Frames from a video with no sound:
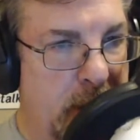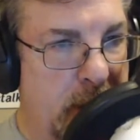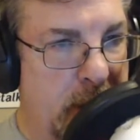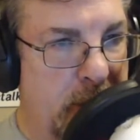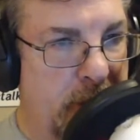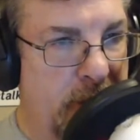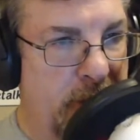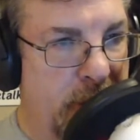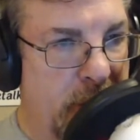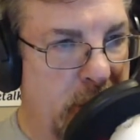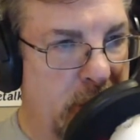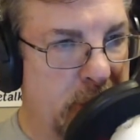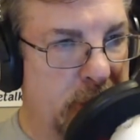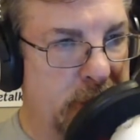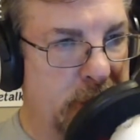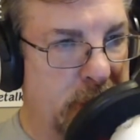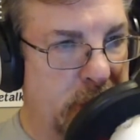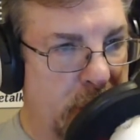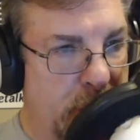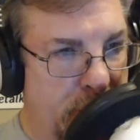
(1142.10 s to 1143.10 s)

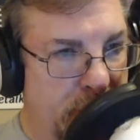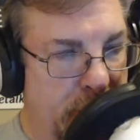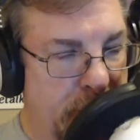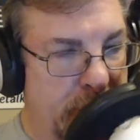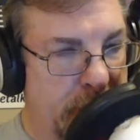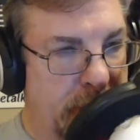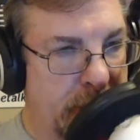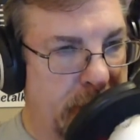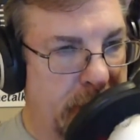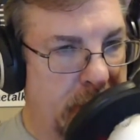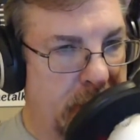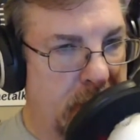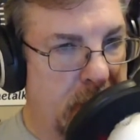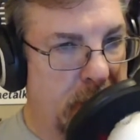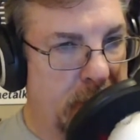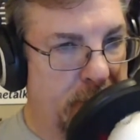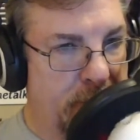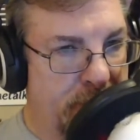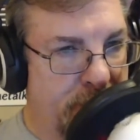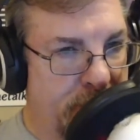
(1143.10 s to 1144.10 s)
those loaded,
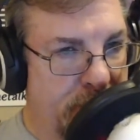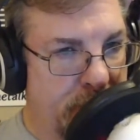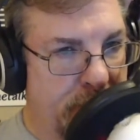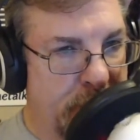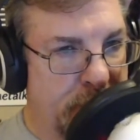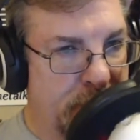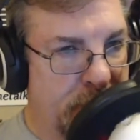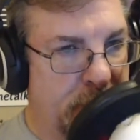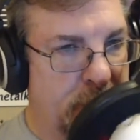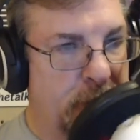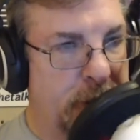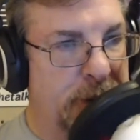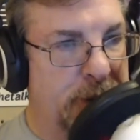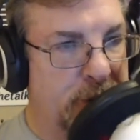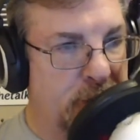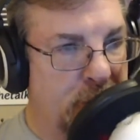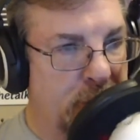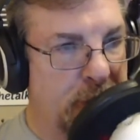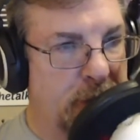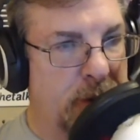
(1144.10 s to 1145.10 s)
but you can only
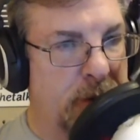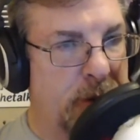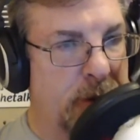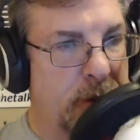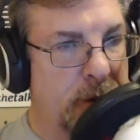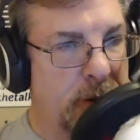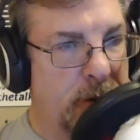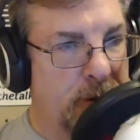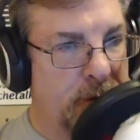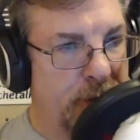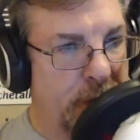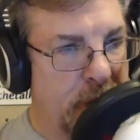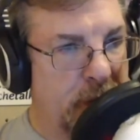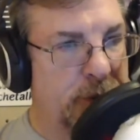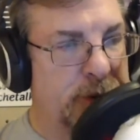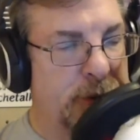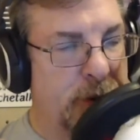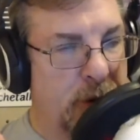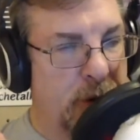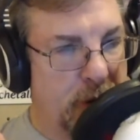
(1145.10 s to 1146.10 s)
sort those
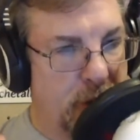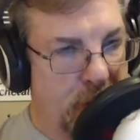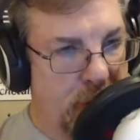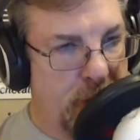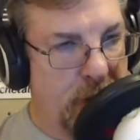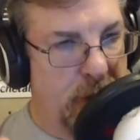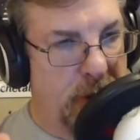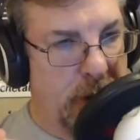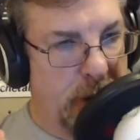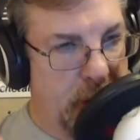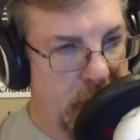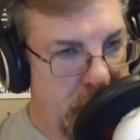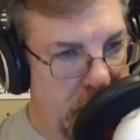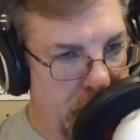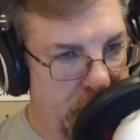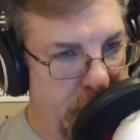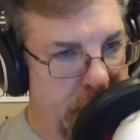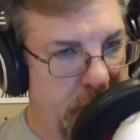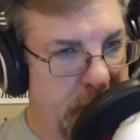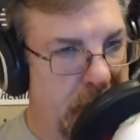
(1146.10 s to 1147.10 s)
that are currently
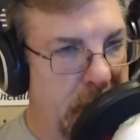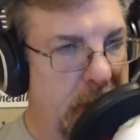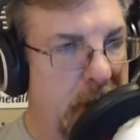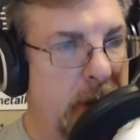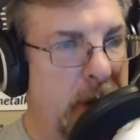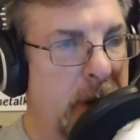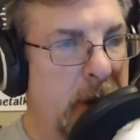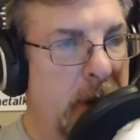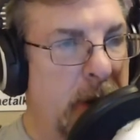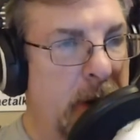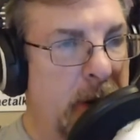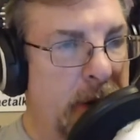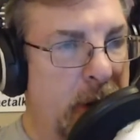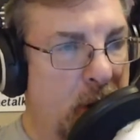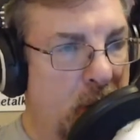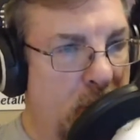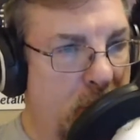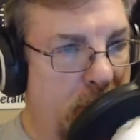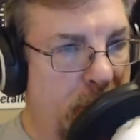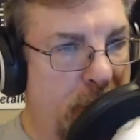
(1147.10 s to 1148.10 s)
loaded. The
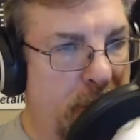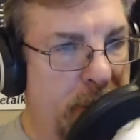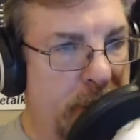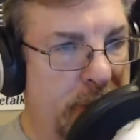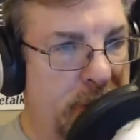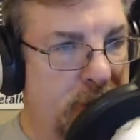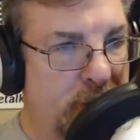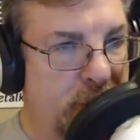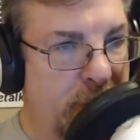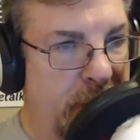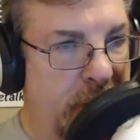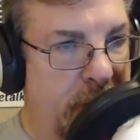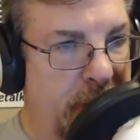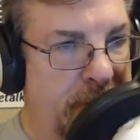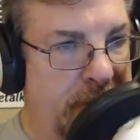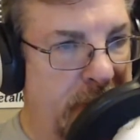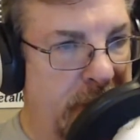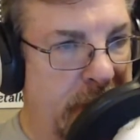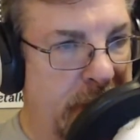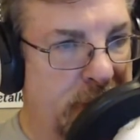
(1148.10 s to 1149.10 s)
order
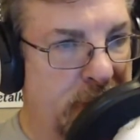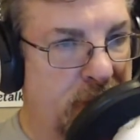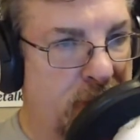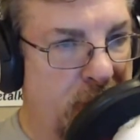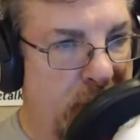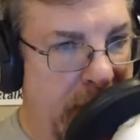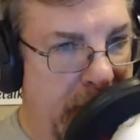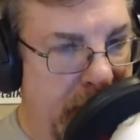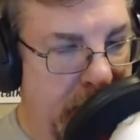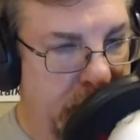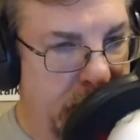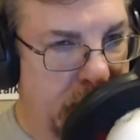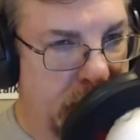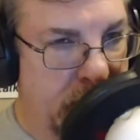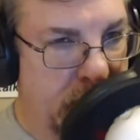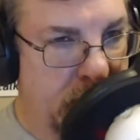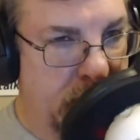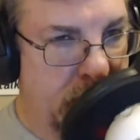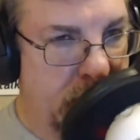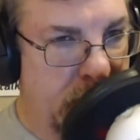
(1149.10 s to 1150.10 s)
retrieved is
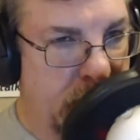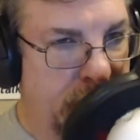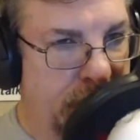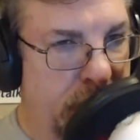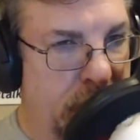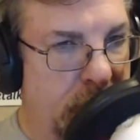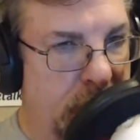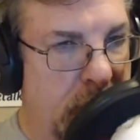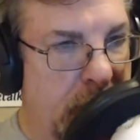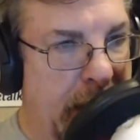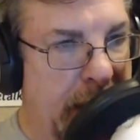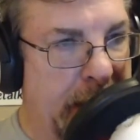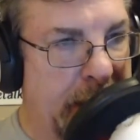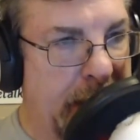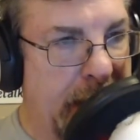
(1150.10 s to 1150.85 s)
random. If you'd like